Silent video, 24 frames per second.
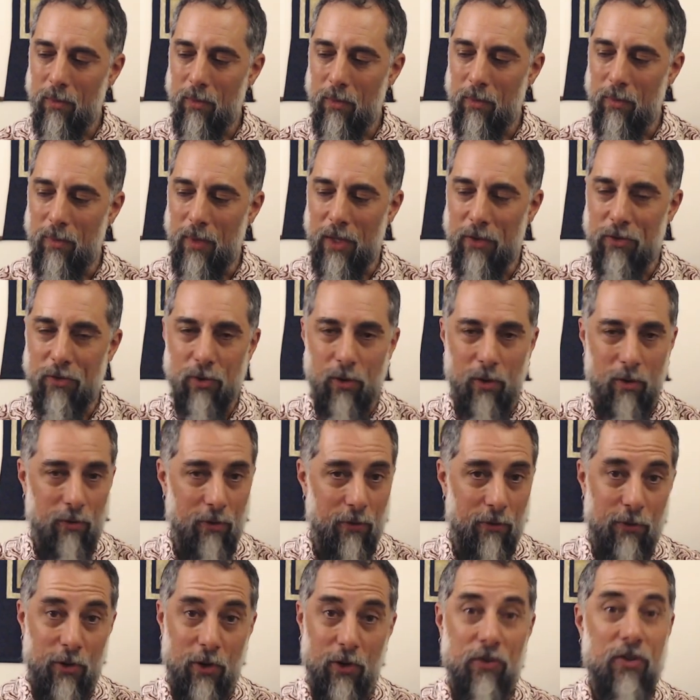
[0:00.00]
That's sort of the
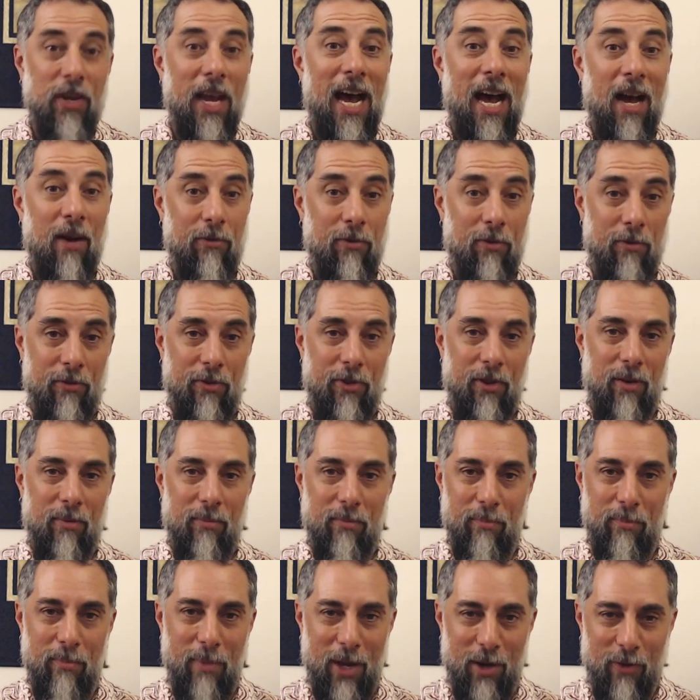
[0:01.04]
first half of the
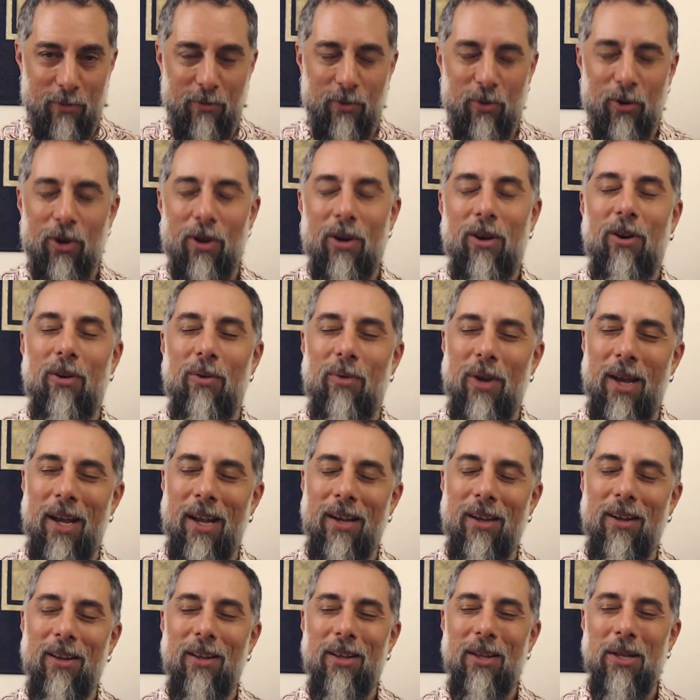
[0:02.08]
metaphor, right?
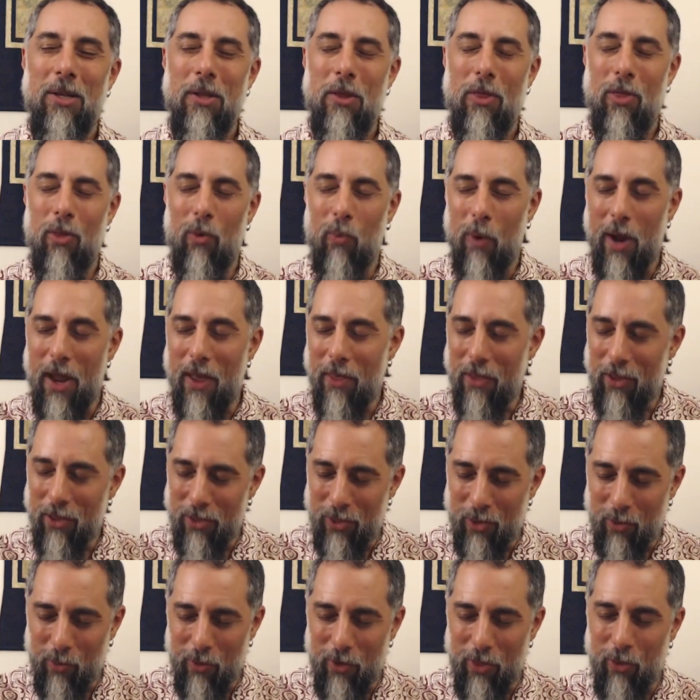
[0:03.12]
The way
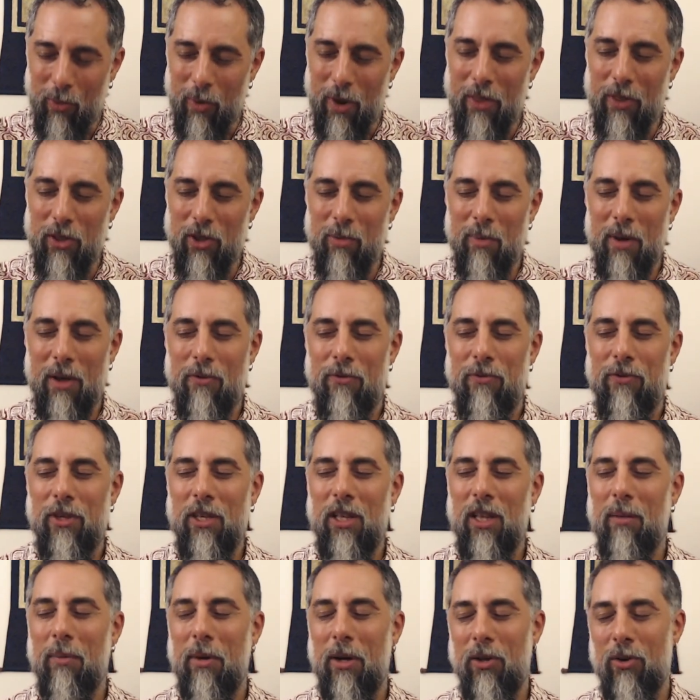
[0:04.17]
that you might
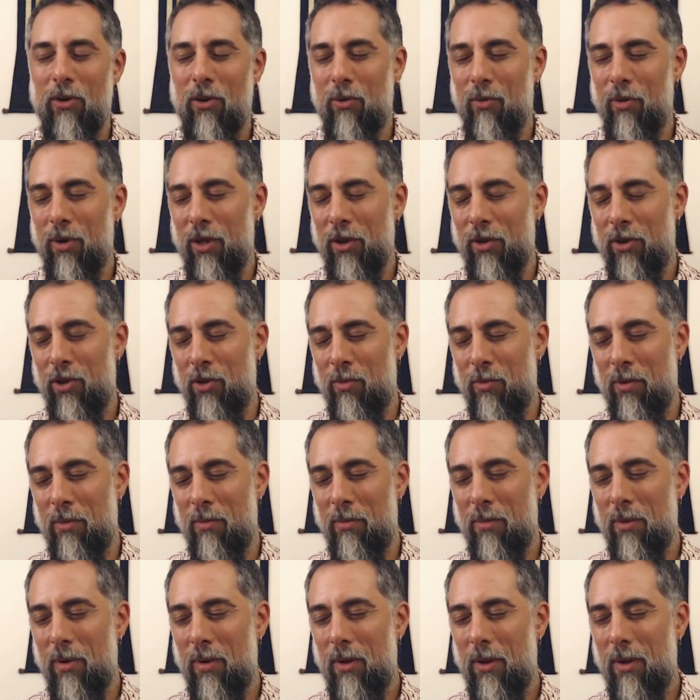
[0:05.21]
feel about your real human
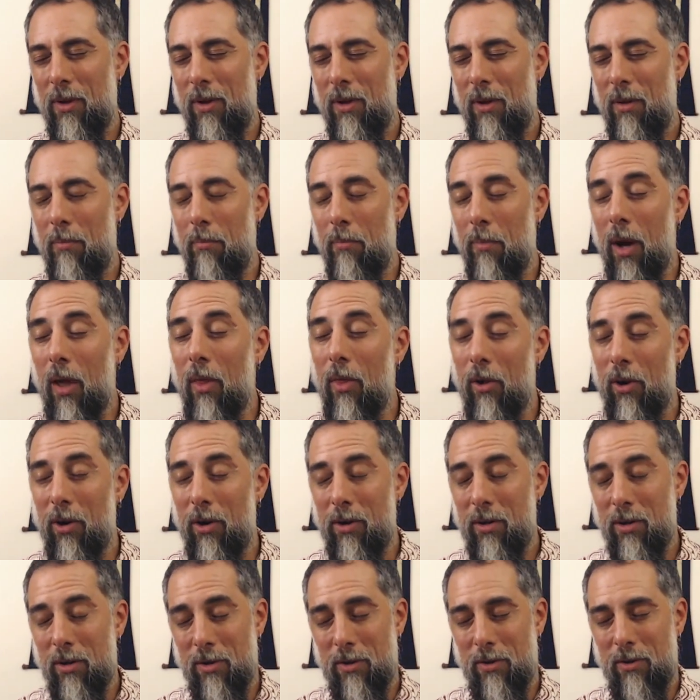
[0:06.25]

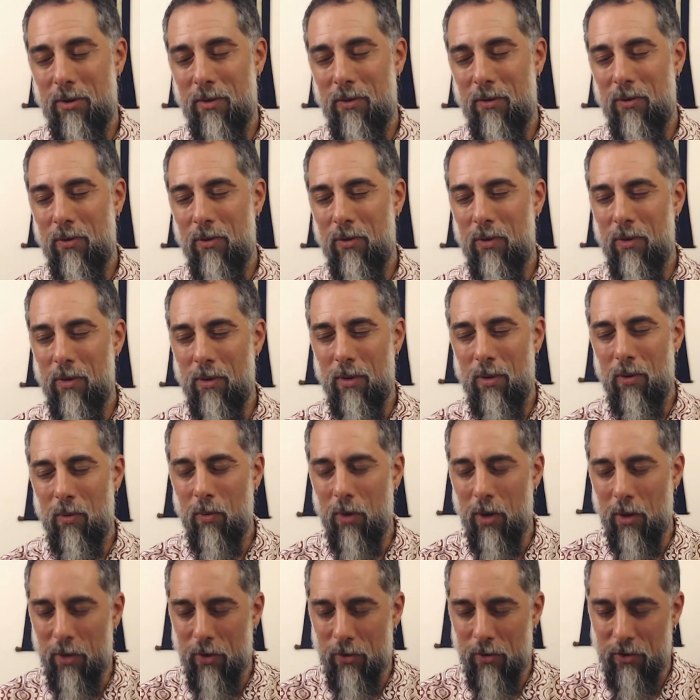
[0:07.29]
mother,
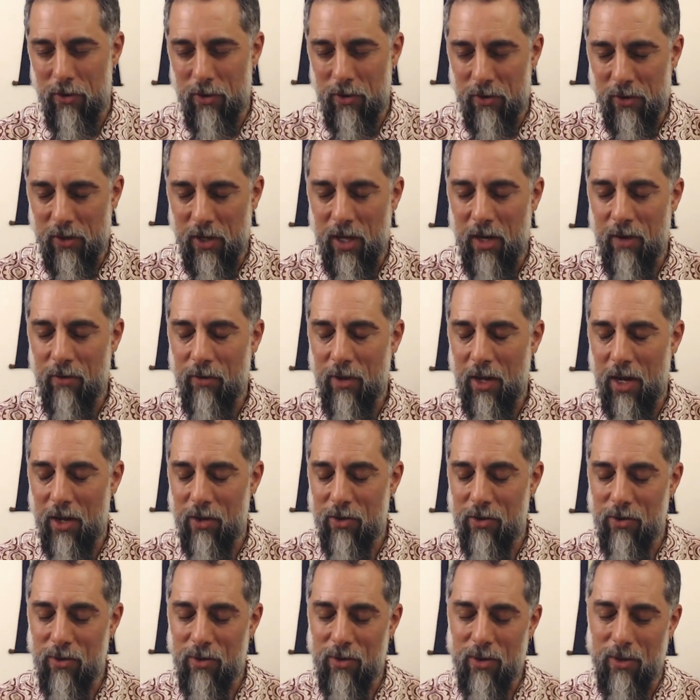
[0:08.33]
where there's this kind of
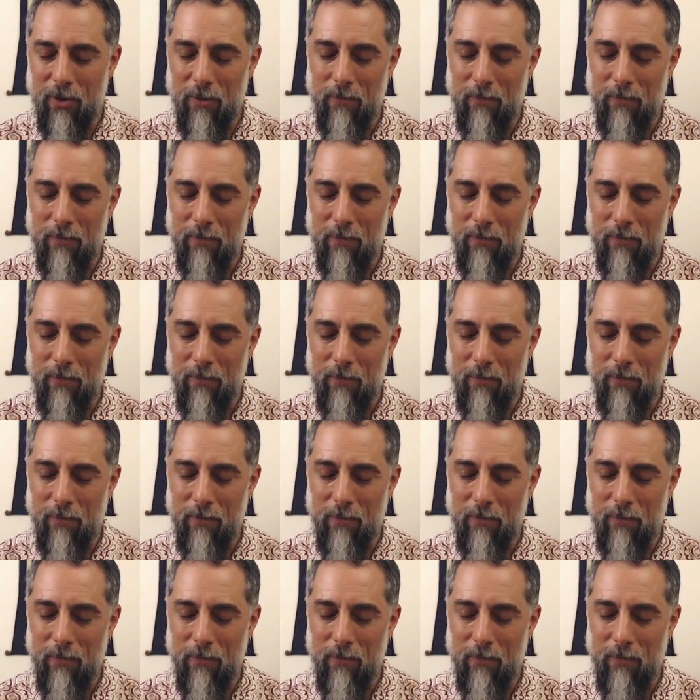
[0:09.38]
gratitude.